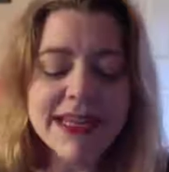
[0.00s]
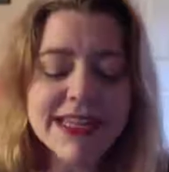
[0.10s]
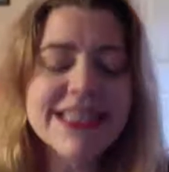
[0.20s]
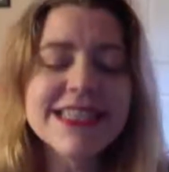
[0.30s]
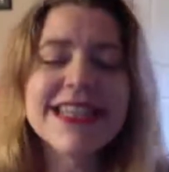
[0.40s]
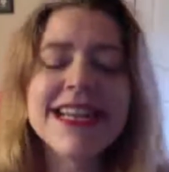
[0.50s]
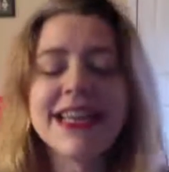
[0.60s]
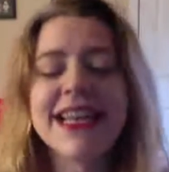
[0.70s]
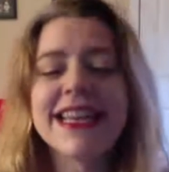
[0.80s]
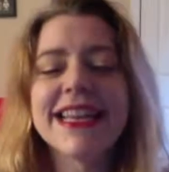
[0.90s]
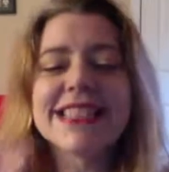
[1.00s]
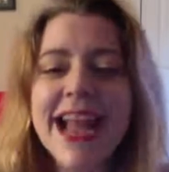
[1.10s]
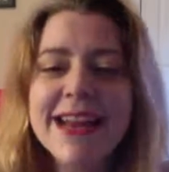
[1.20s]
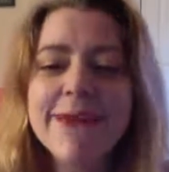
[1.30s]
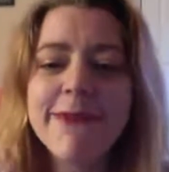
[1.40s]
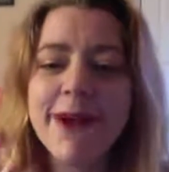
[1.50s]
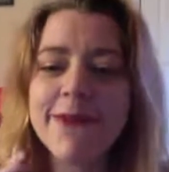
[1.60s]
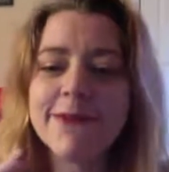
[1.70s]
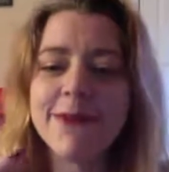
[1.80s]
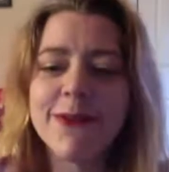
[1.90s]
doesn't, like, this kind
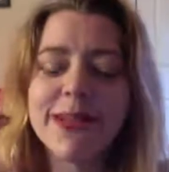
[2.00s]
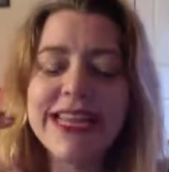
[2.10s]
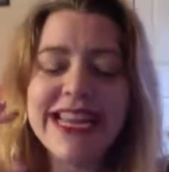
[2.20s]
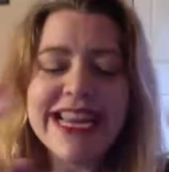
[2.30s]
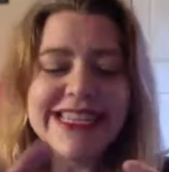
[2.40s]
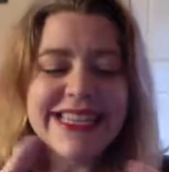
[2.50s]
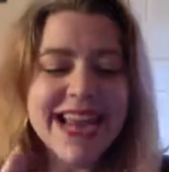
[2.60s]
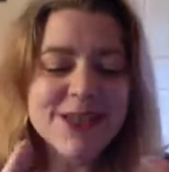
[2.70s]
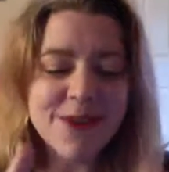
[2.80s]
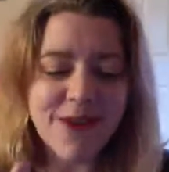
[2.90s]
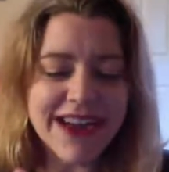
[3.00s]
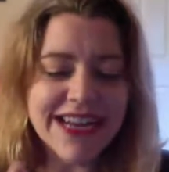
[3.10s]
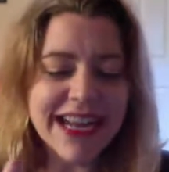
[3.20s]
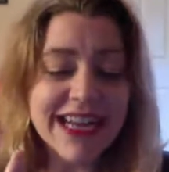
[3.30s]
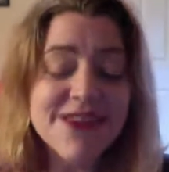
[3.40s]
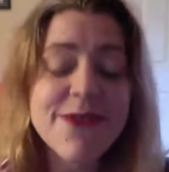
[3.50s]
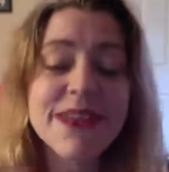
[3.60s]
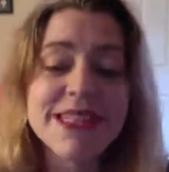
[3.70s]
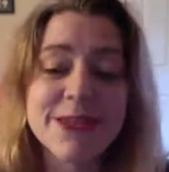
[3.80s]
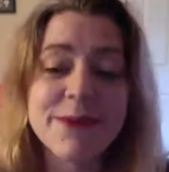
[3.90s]
of intense grinding. I didn't know they
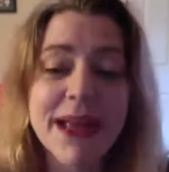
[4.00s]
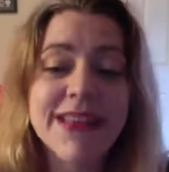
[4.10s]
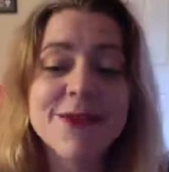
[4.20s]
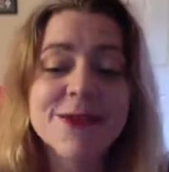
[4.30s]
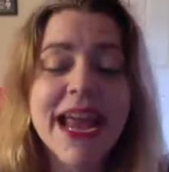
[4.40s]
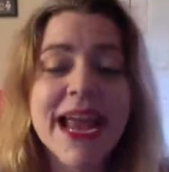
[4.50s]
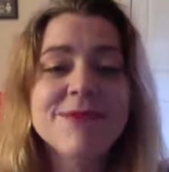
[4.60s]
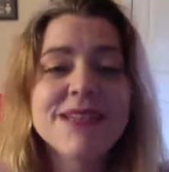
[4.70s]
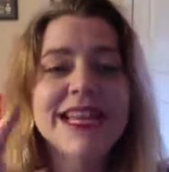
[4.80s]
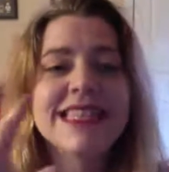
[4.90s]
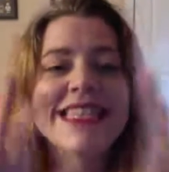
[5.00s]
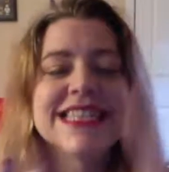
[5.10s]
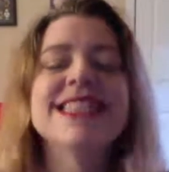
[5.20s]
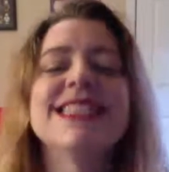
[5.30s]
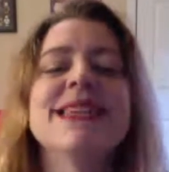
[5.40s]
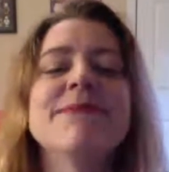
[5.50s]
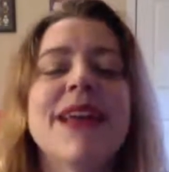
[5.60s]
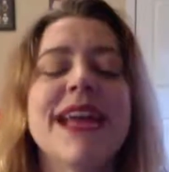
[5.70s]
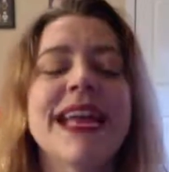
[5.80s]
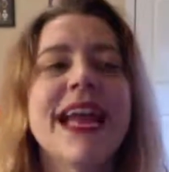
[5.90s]
still made those games, and it didn't seem
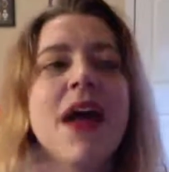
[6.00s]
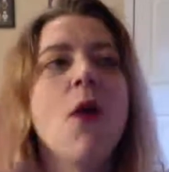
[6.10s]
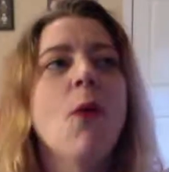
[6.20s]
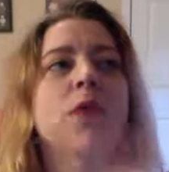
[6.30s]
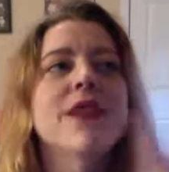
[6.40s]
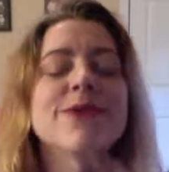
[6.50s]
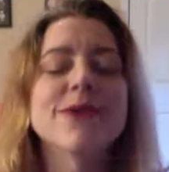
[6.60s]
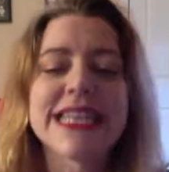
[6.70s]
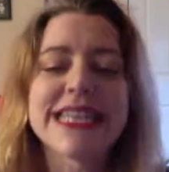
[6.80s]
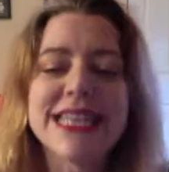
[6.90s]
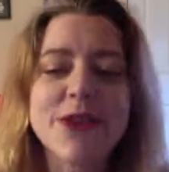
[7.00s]
like one of those things that you